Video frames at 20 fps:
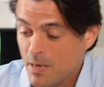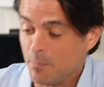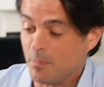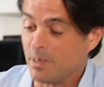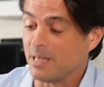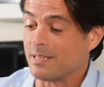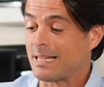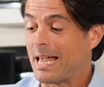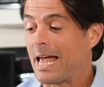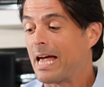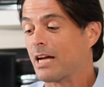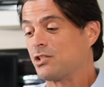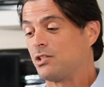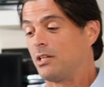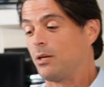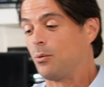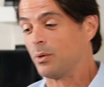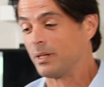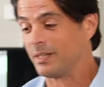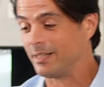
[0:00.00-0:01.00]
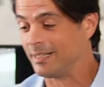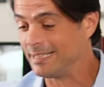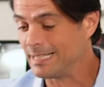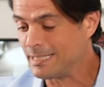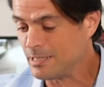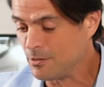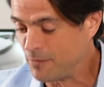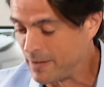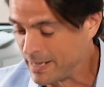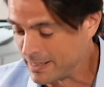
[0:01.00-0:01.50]
because actually one of the
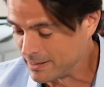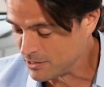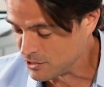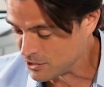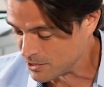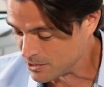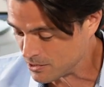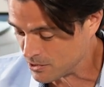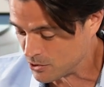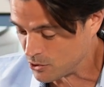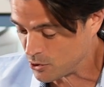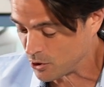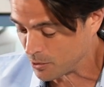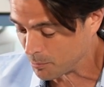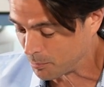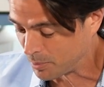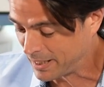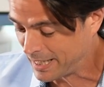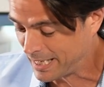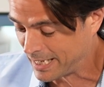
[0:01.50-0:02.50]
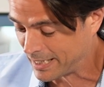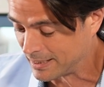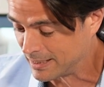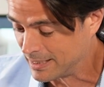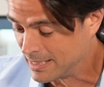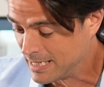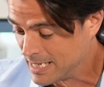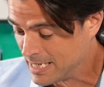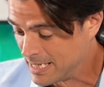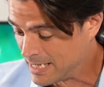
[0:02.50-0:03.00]
disadvantages to your plan